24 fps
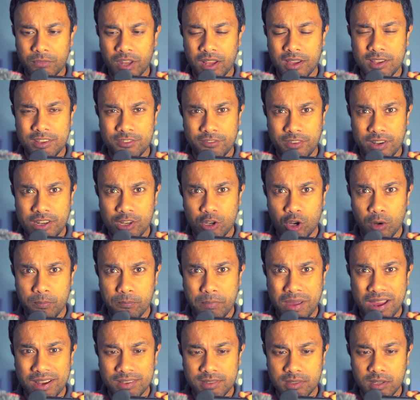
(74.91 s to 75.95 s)
is very
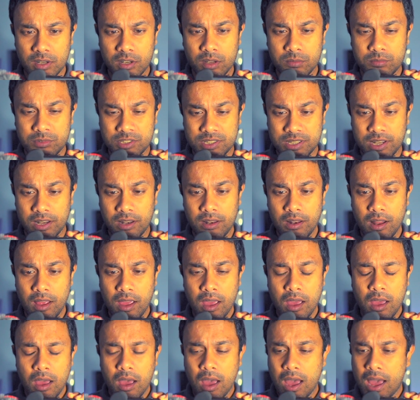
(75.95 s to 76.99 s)
compact setup still,
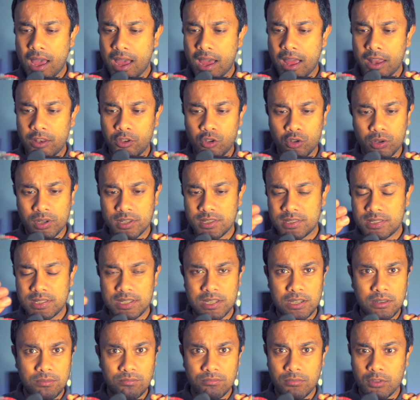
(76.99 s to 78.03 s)
and you can
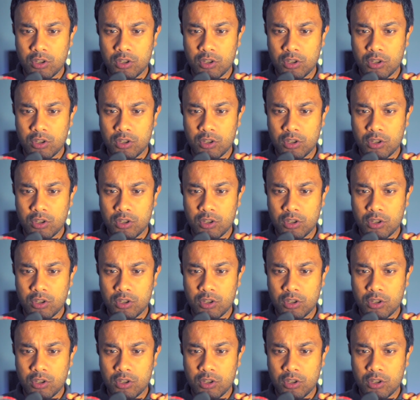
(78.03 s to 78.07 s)
see